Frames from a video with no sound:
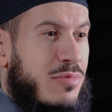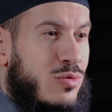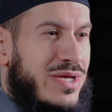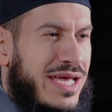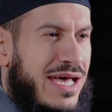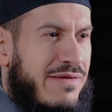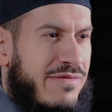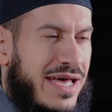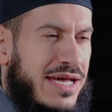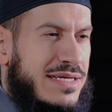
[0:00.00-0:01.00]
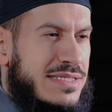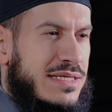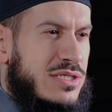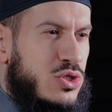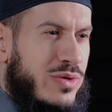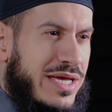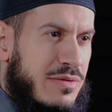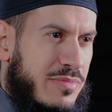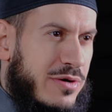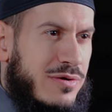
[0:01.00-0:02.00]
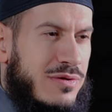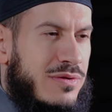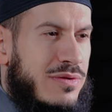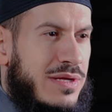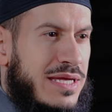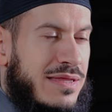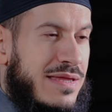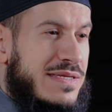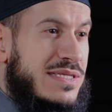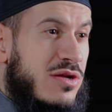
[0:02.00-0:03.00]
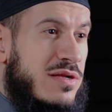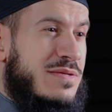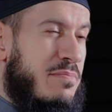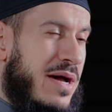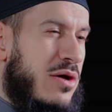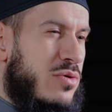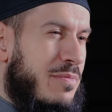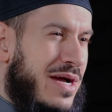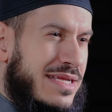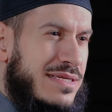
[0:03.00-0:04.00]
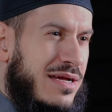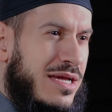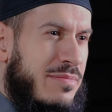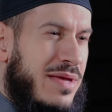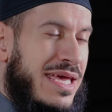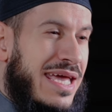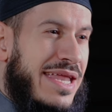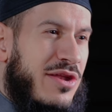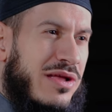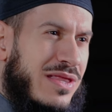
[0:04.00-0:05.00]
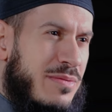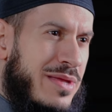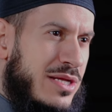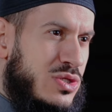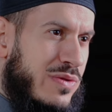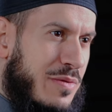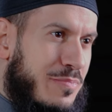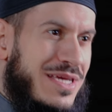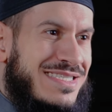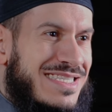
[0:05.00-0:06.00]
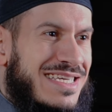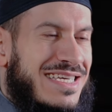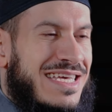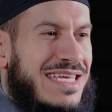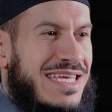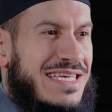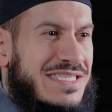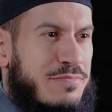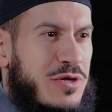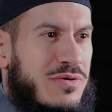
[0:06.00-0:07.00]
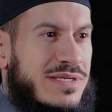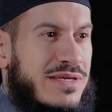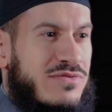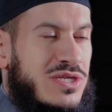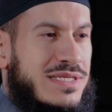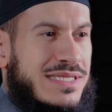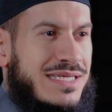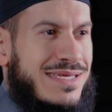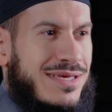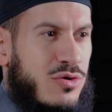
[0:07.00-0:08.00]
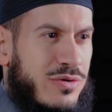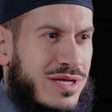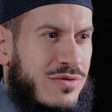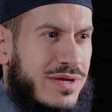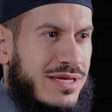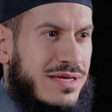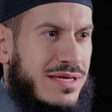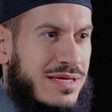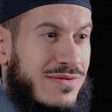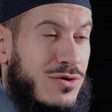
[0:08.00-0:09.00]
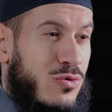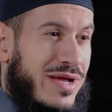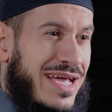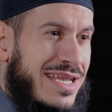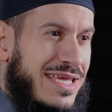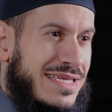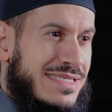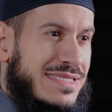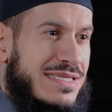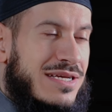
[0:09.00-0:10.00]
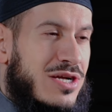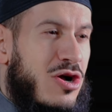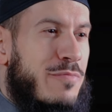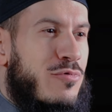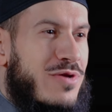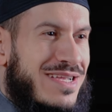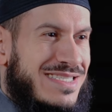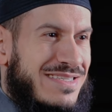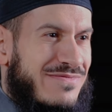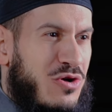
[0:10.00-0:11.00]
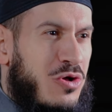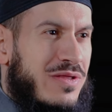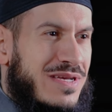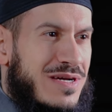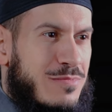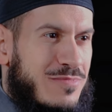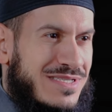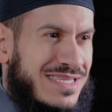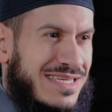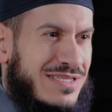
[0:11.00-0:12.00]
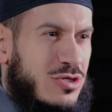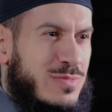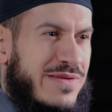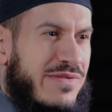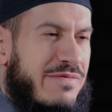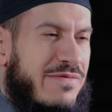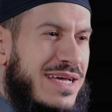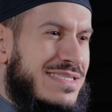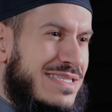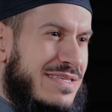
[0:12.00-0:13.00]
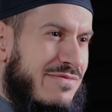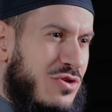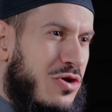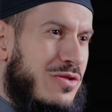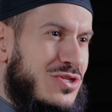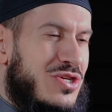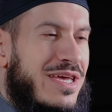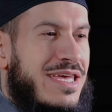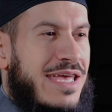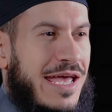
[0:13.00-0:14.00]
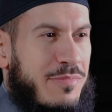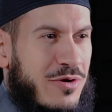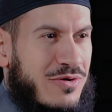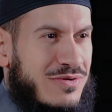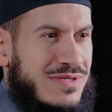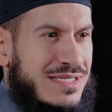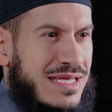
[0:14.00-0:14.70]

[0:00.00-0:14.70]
But we have access to a miracle that is not bound by time and not limited to the basic experience of just seeing or hearing. The Quran is comprehensive, all-encompassing in terms of the facets of knowledge and miracles.